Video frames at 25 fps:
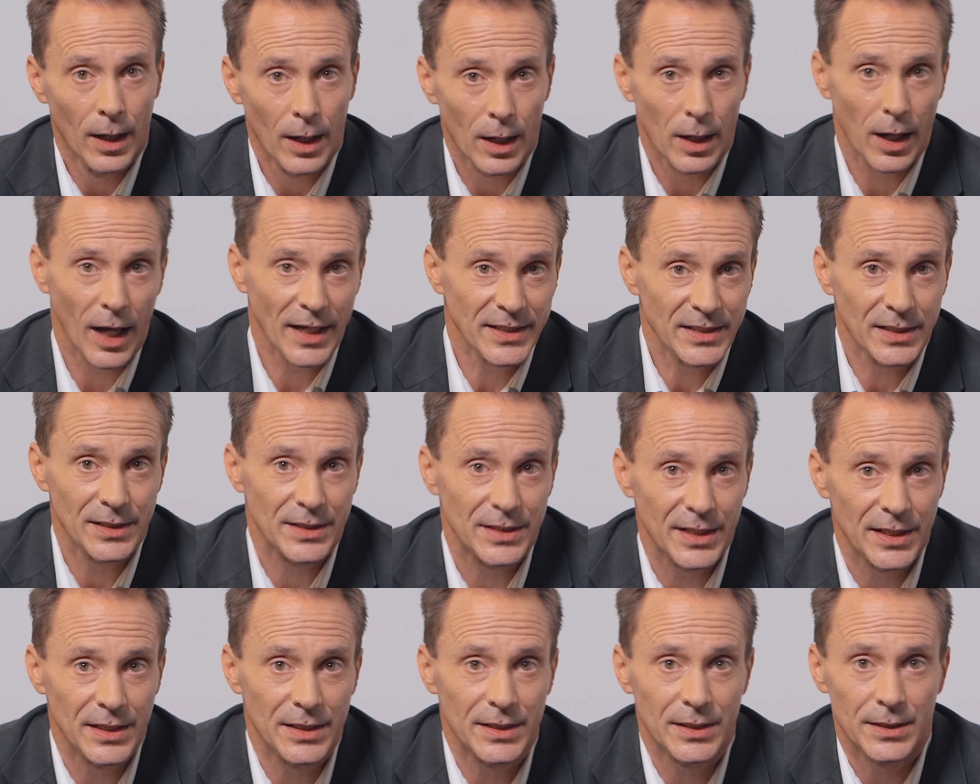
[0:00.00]

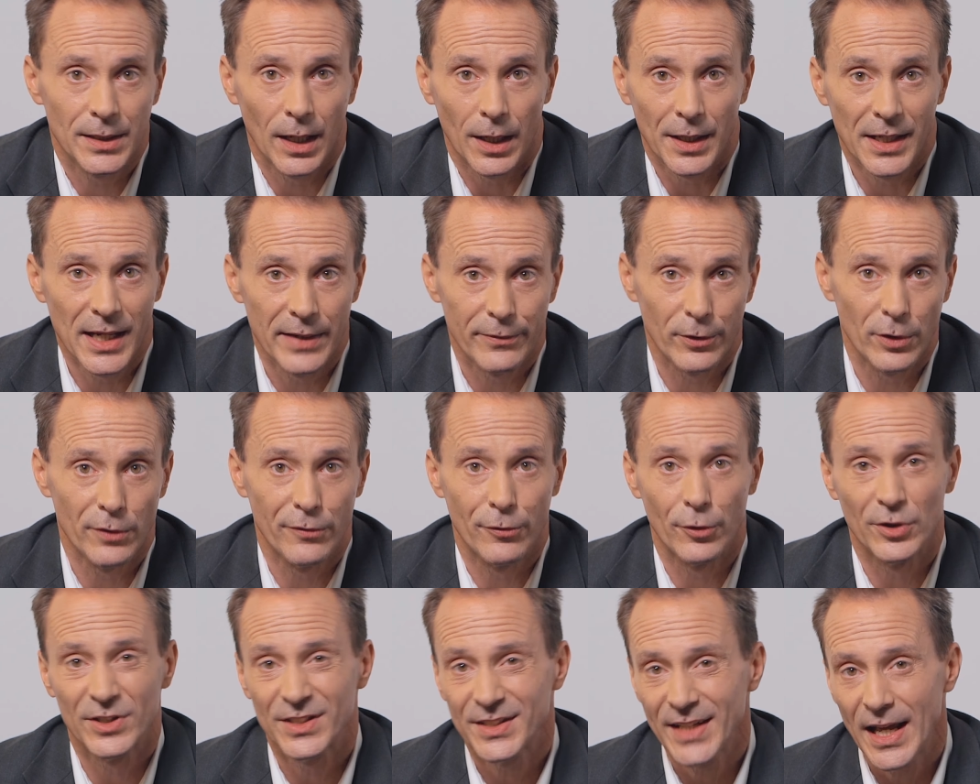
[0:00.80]
Licenses are given
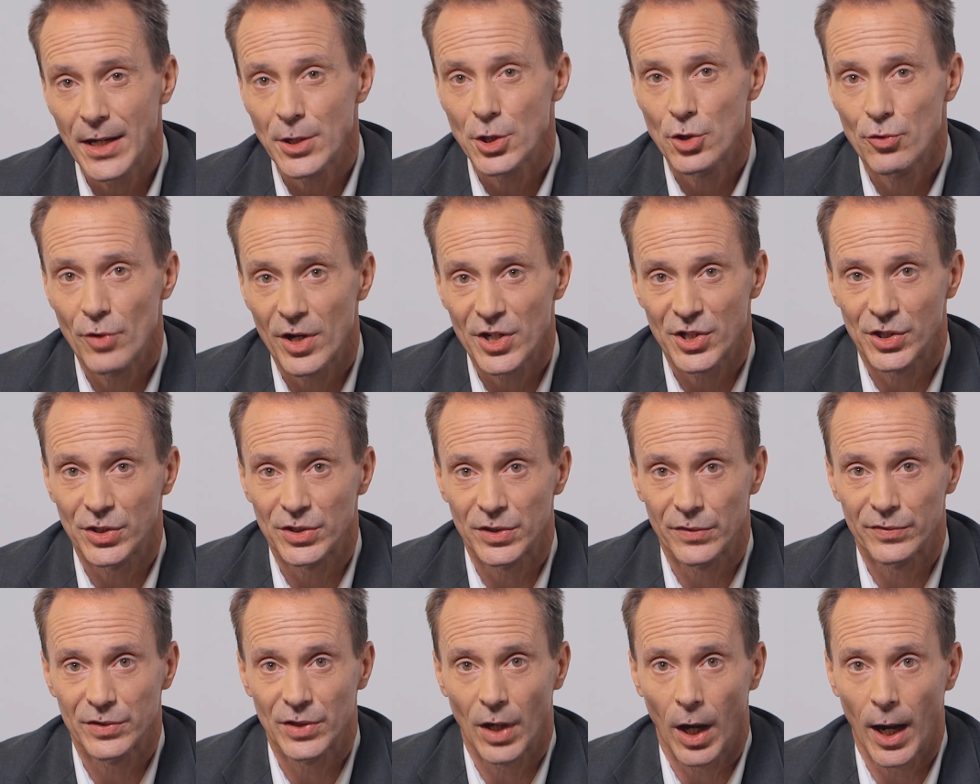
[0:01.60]
for set
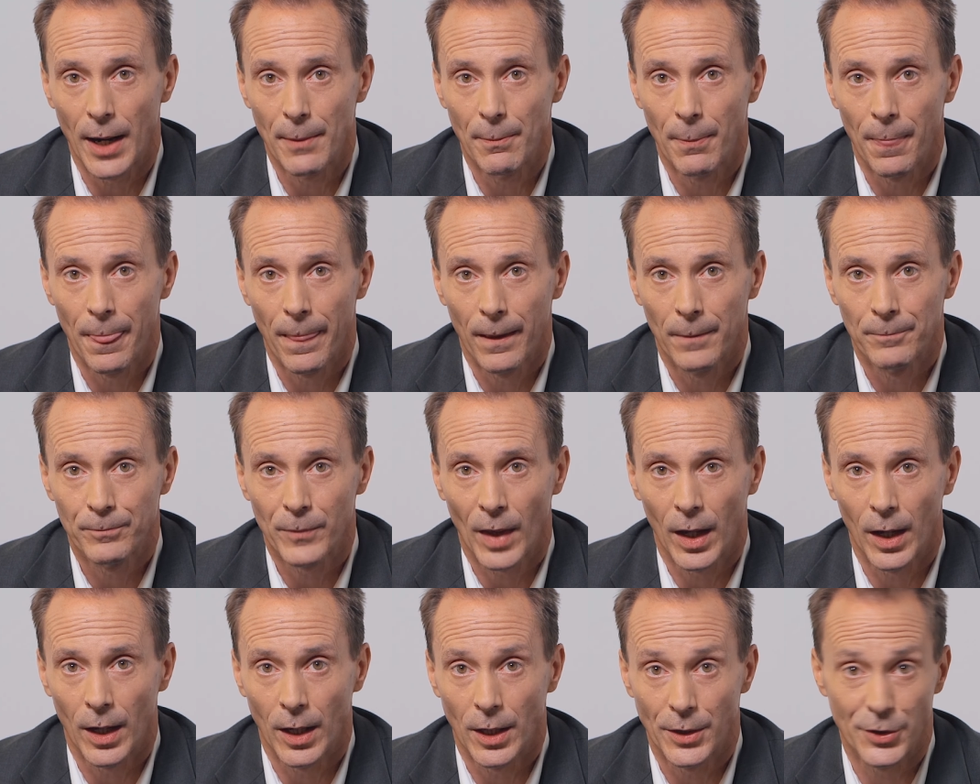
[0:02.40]
durations of time.
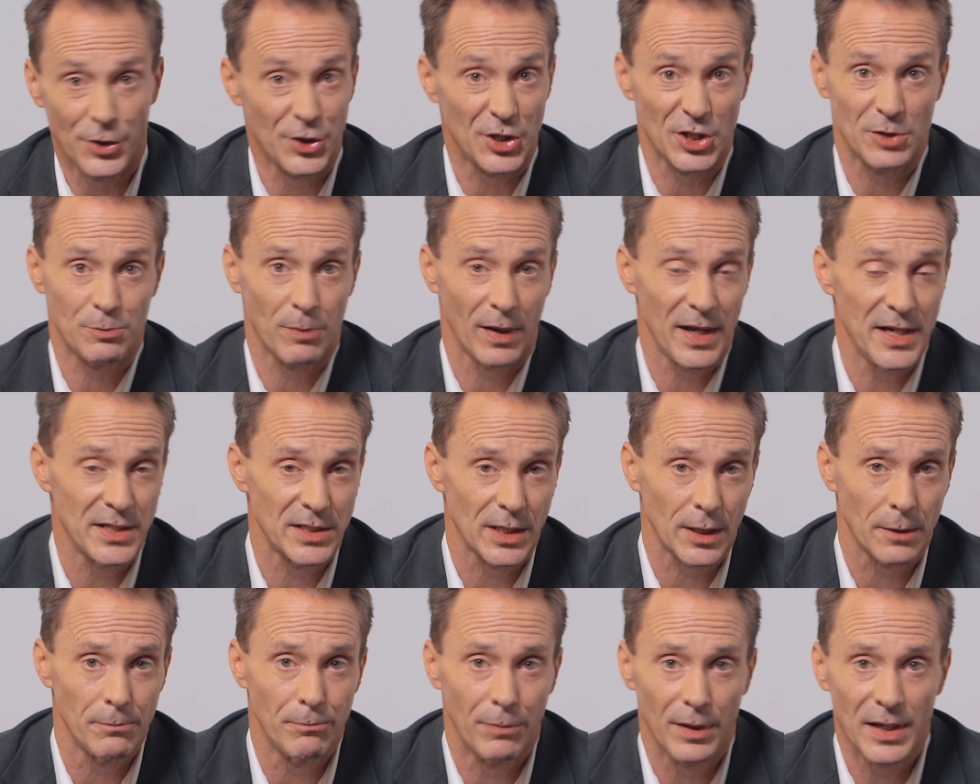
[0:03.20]
The displays
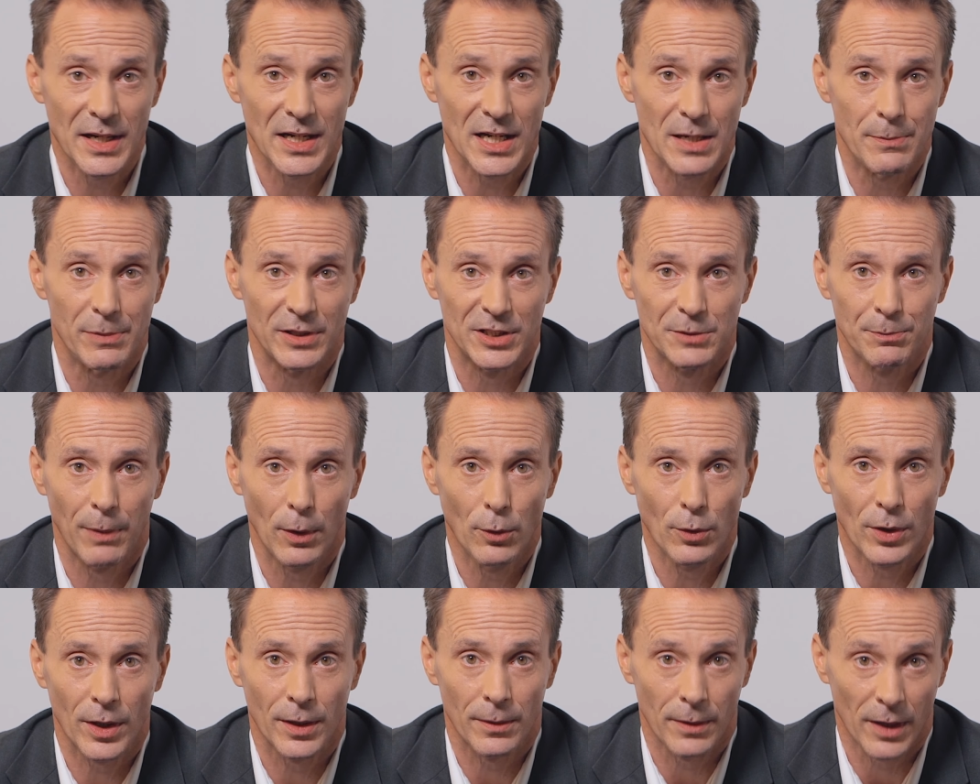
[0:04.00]
are completely
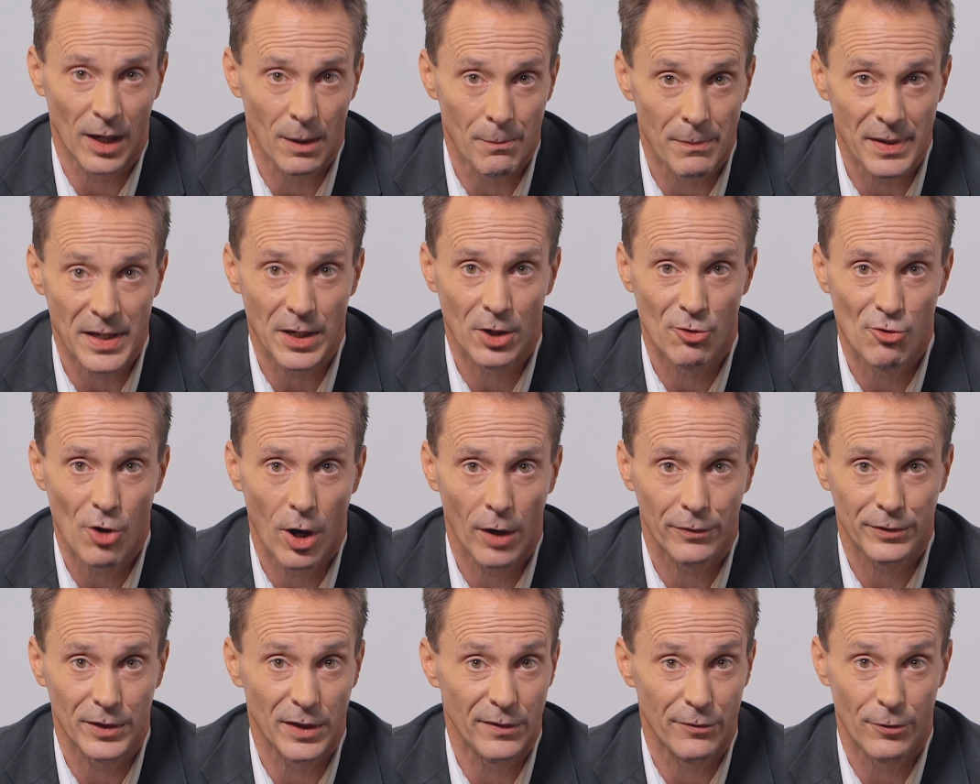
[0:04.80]
bespoke and can be
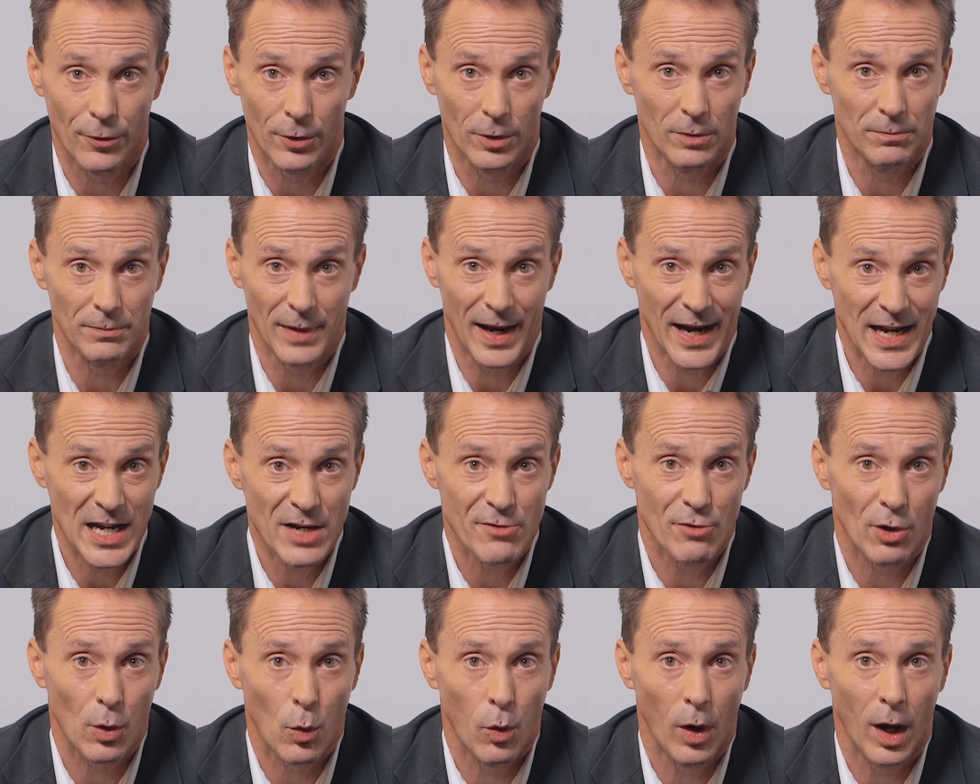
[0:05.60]
crafted for any
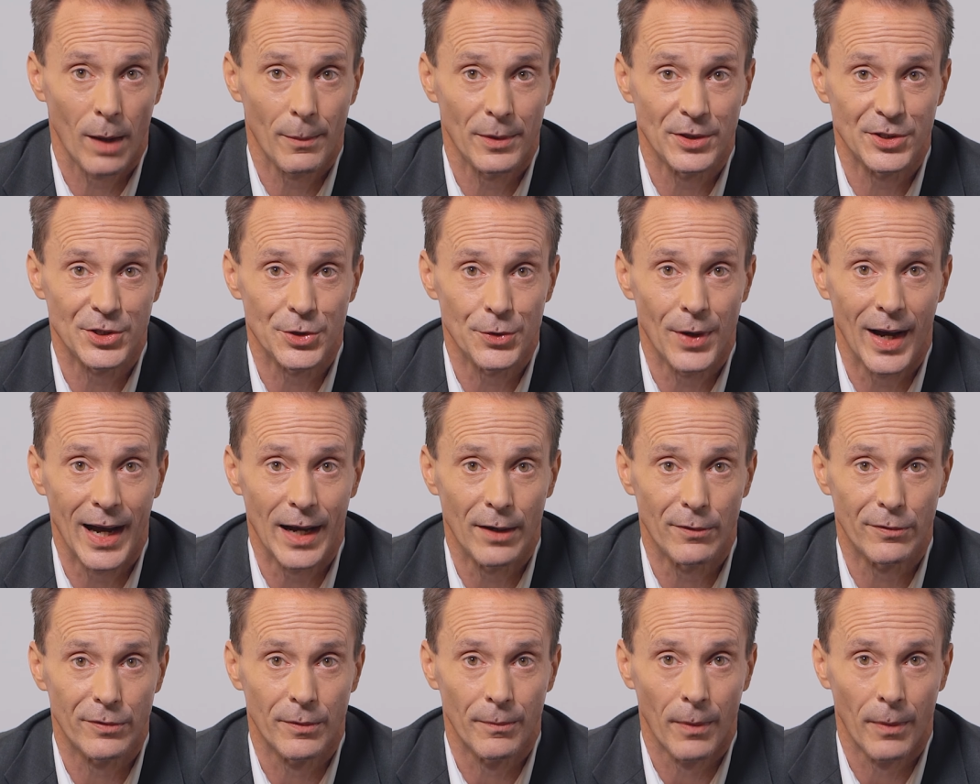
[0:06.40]
requirements you have.